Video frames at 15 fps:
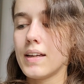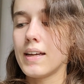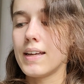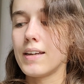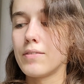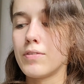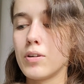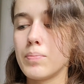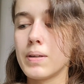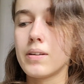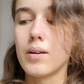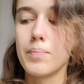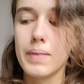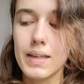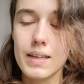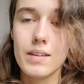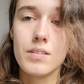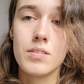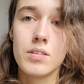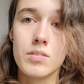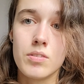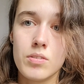and it will become
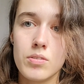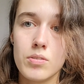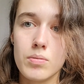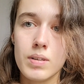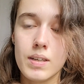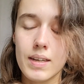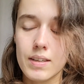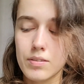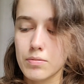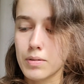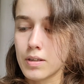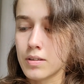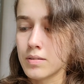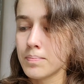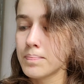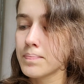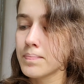easier to do it as well.